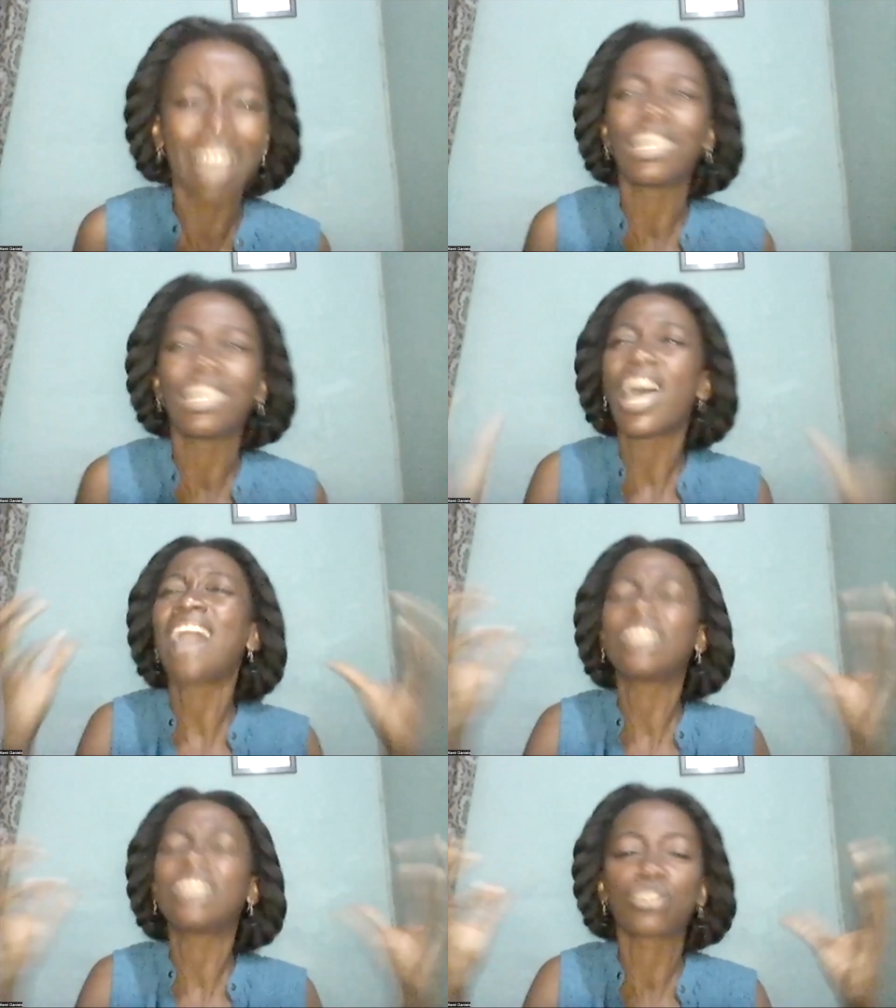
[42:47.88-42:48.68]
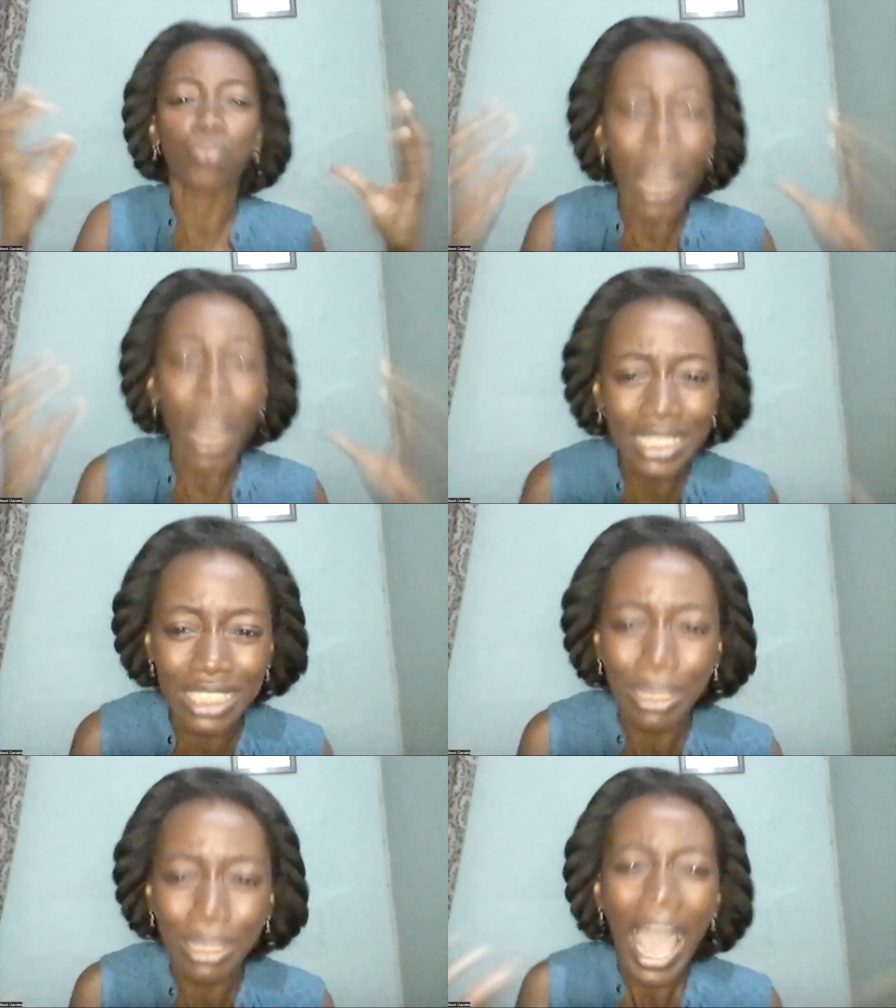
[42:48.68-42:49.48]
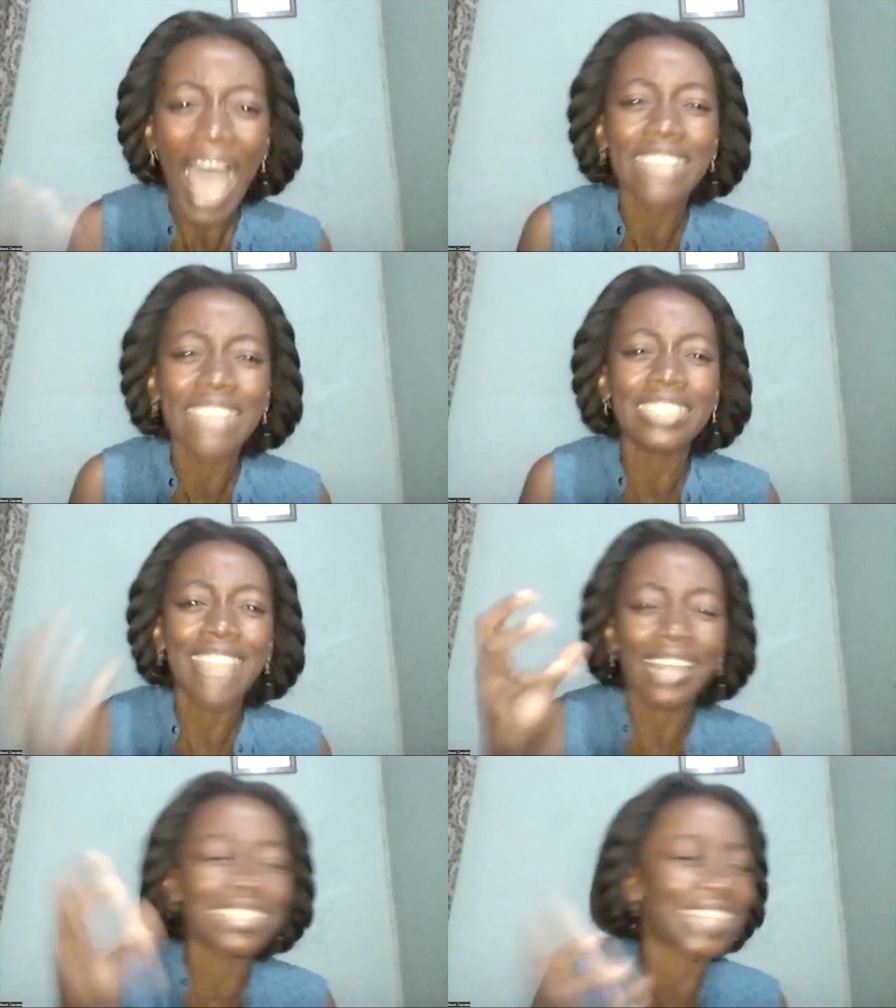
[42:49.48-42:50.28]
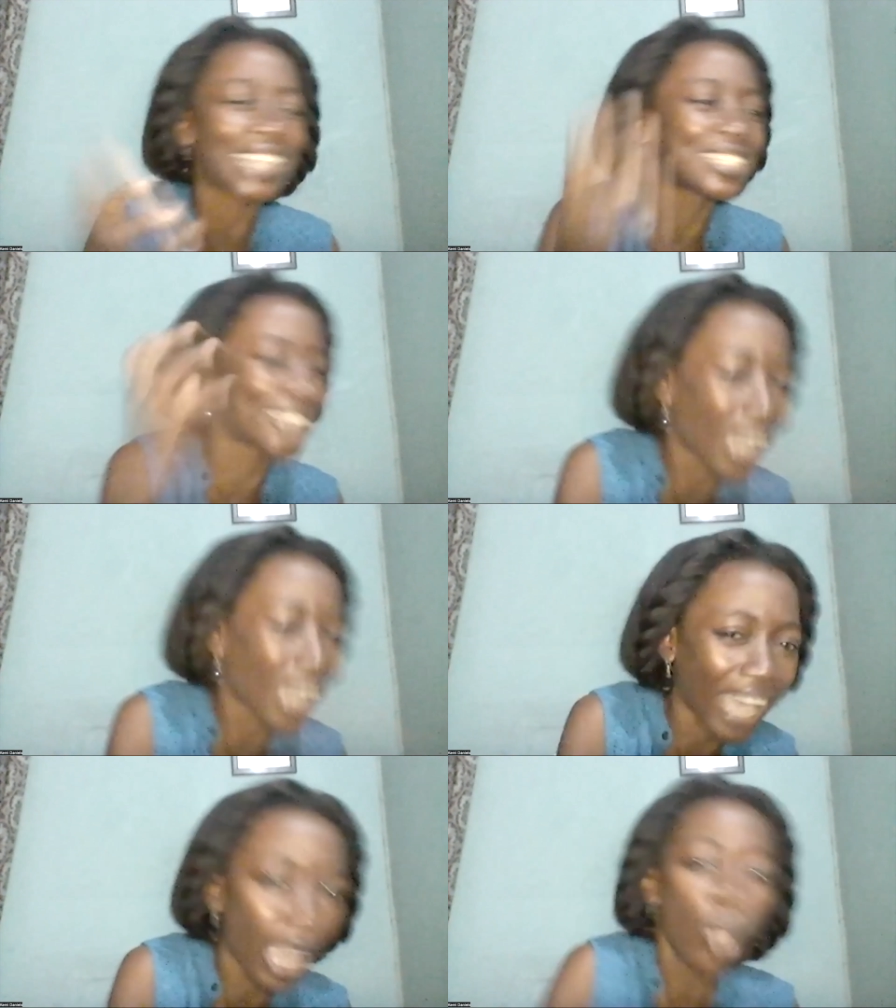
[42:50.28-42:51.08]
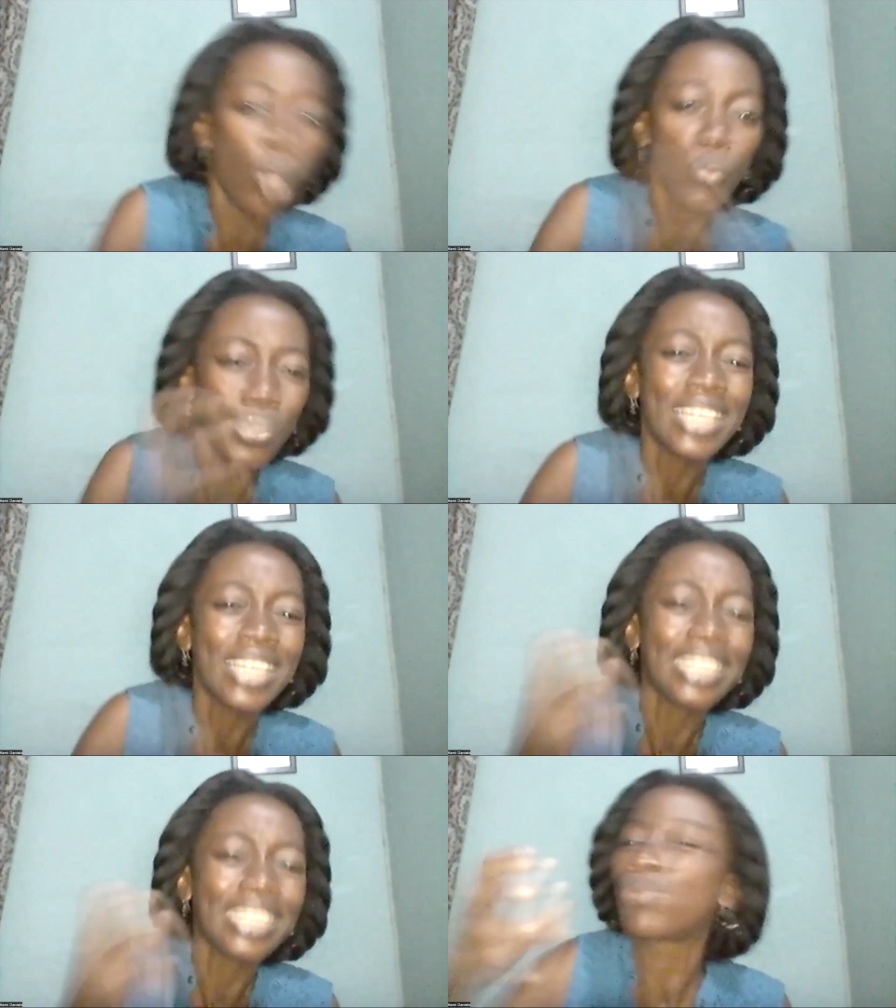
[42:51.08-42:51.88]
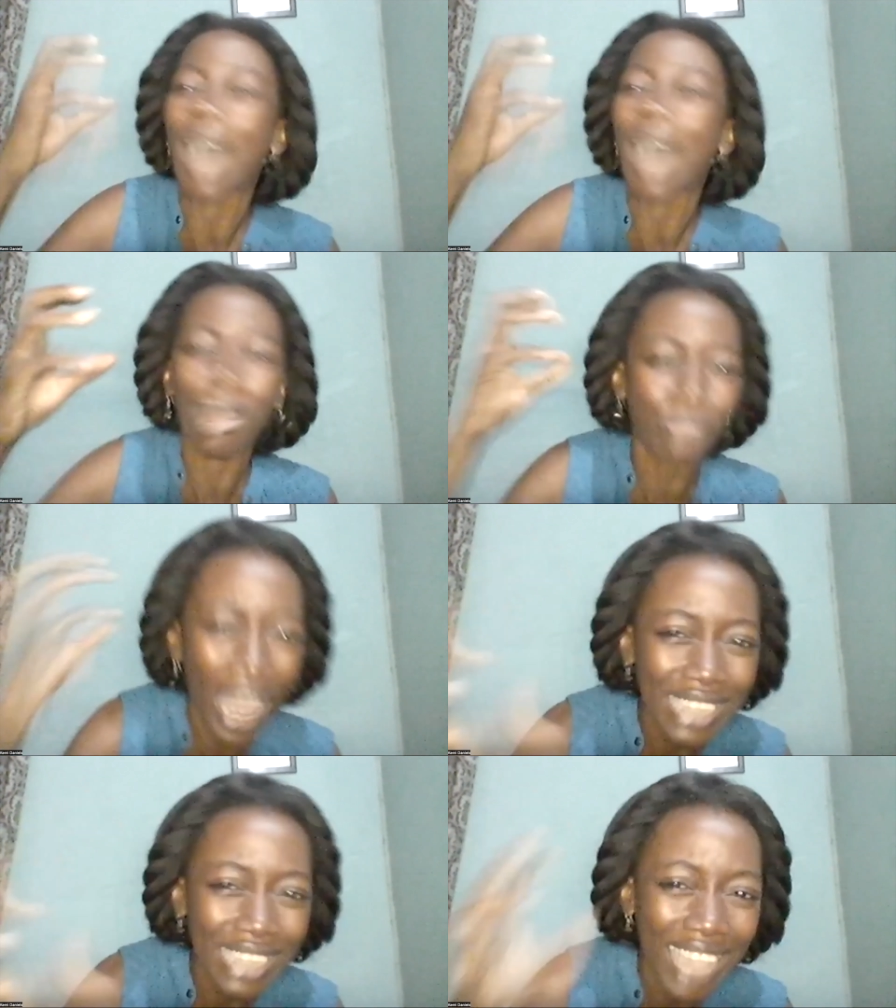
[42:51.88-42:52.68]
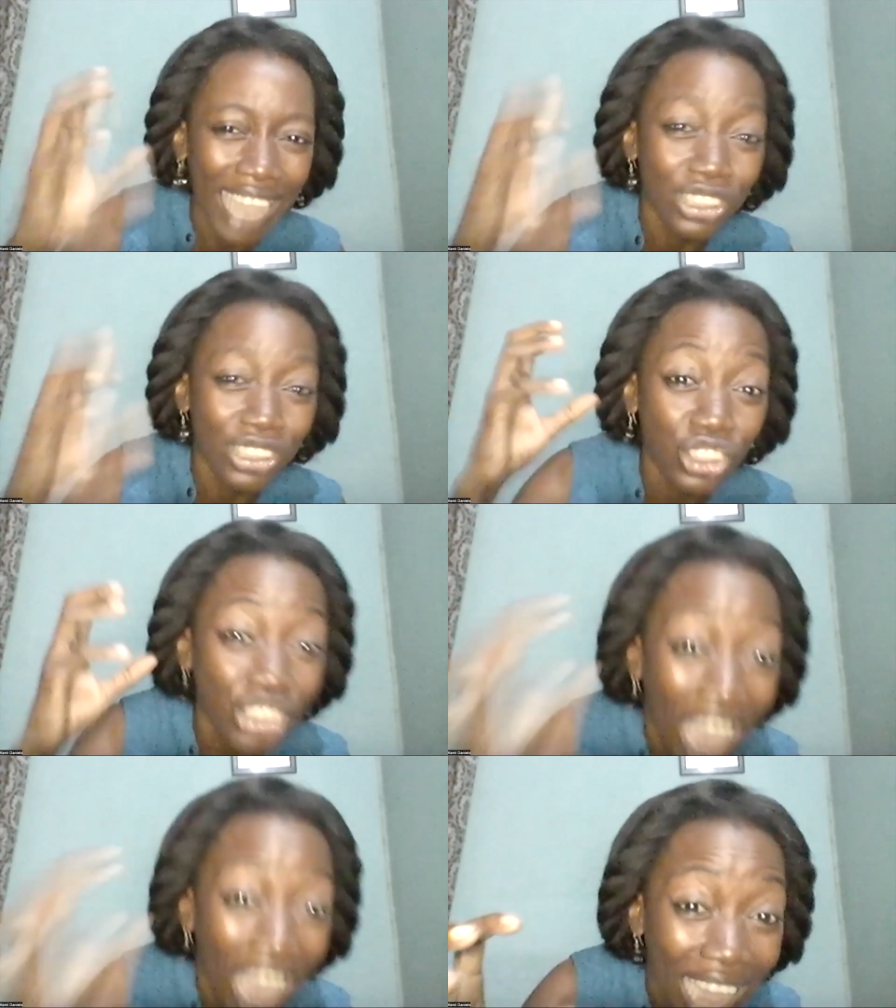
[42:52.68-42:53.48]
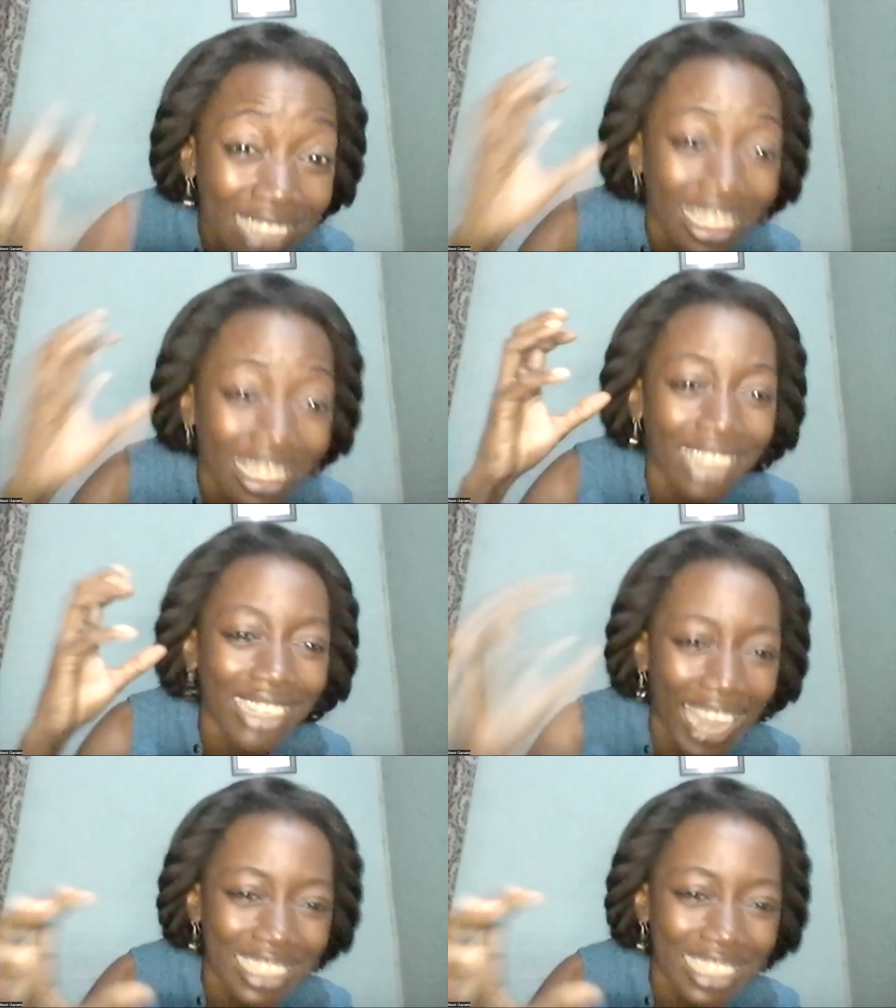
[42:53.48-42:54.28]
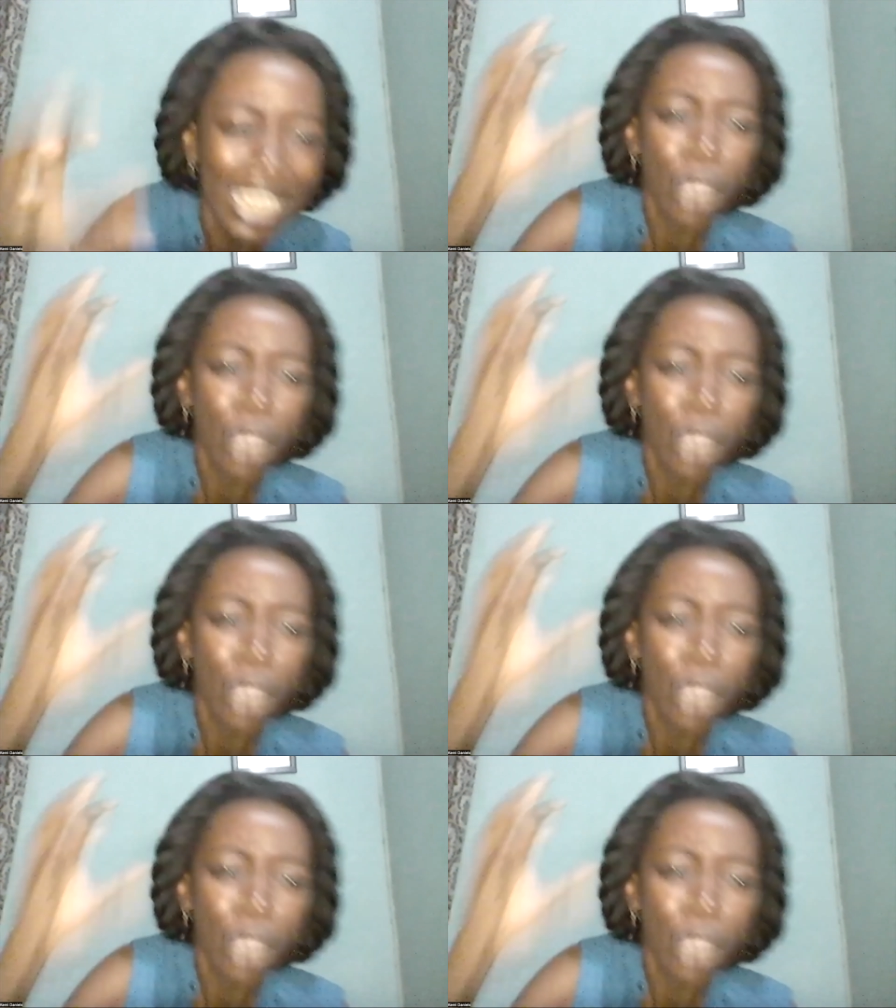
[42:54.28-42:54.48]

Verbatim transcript: The earth is waiting. As the darkness is getting darker, we need to arise and shine the light.